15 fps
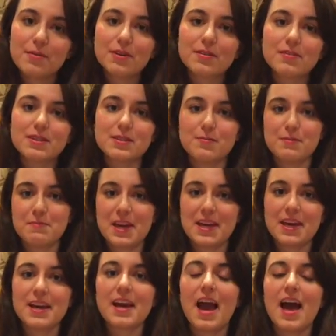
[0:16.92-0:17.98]
are going to be
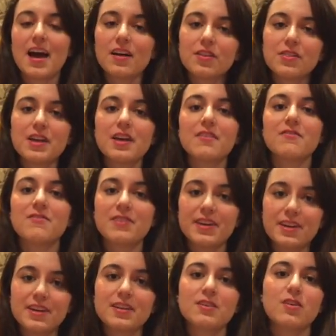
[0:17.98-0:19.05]
making a healthy
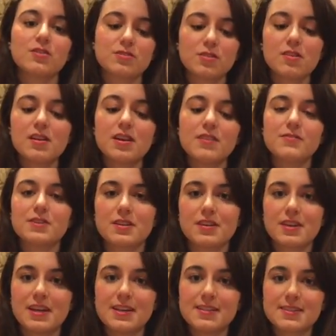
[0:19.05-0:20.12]
vegan alternative to
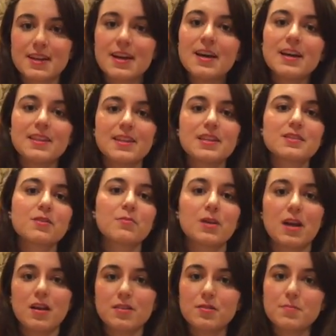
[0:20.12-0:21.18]
cookies. These are
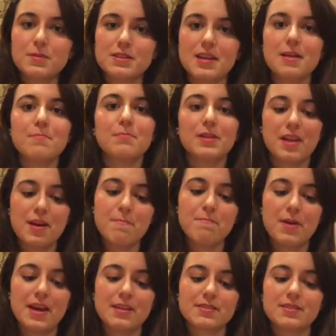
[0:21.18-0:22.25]
100%
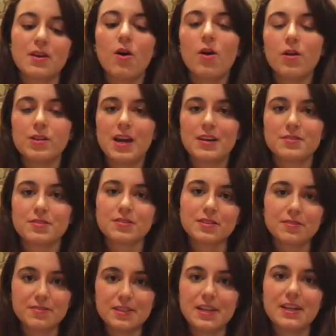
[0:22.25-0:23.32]
plant-based, all-natural
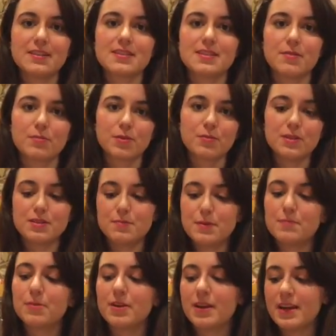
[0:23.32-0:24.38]
ingredients that we're going to be
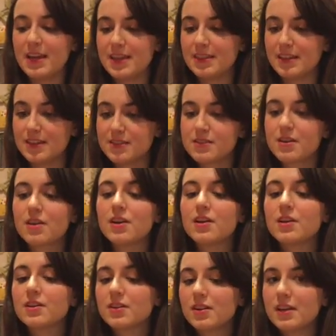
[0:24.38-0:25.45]
putting in these
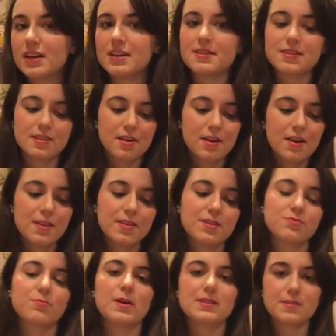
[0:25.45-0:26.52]
cookies.
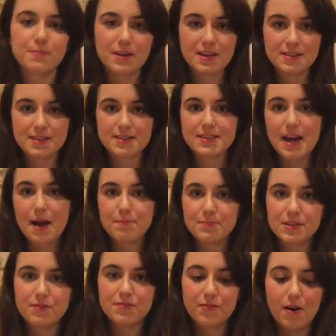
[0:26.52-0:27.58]
This recipe is
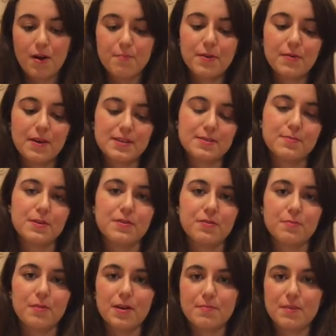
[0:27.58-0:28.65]
adapted from a recipe
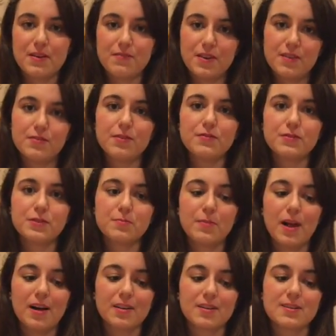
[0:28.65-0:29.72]
from one of my favorite food
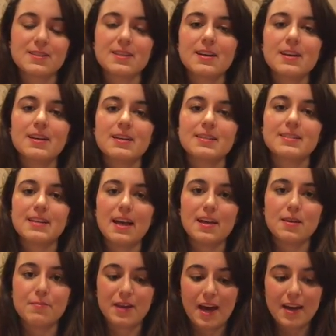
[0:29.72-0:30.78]
bloggers,
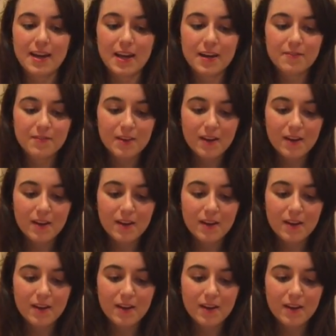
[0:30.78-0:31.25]
Sally McKenney.